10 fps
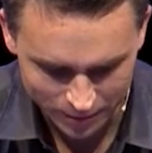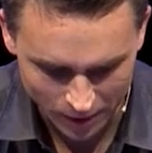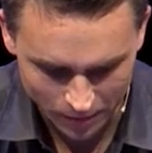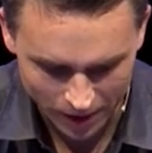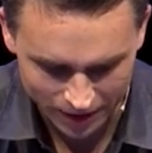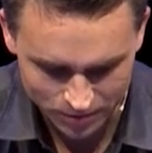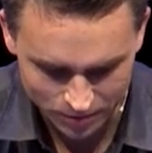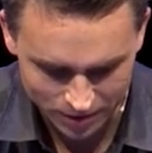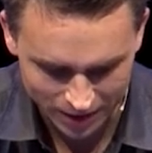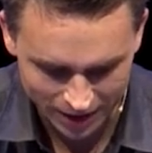my
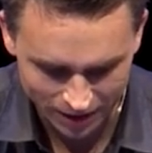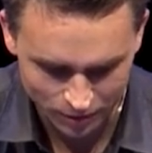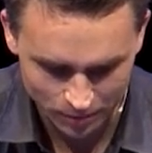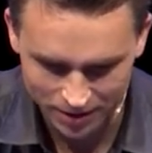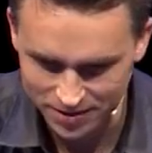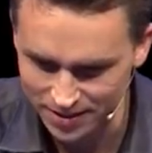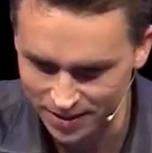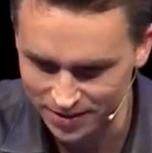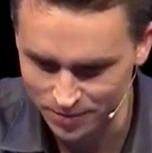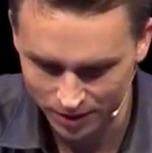password and everybody
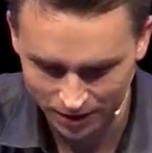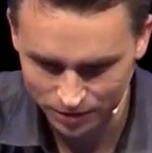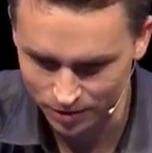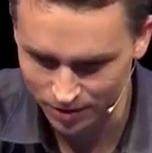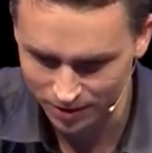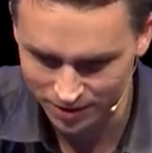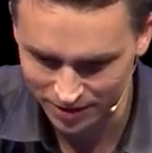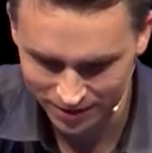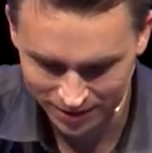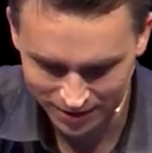sees, but I've learned.
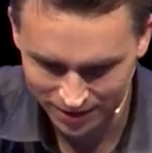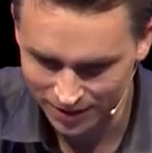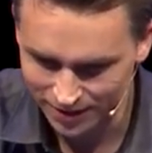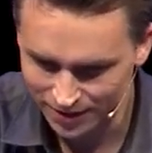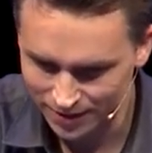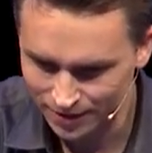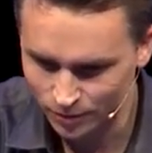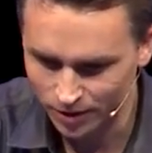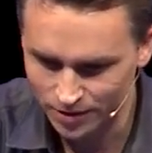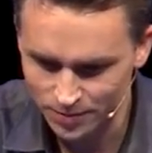
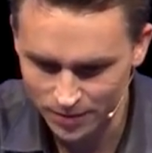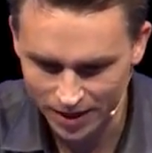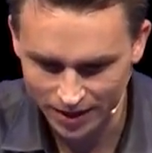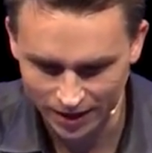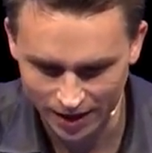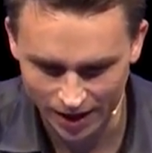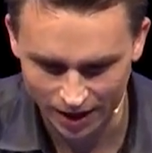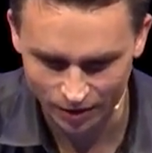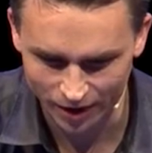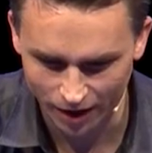Where's my,
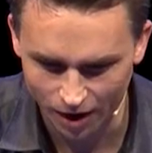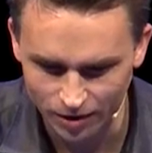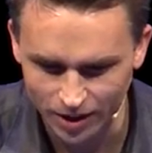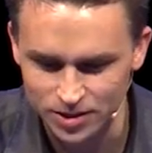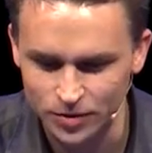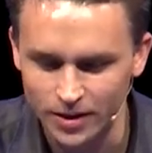there we are. Oh, look, so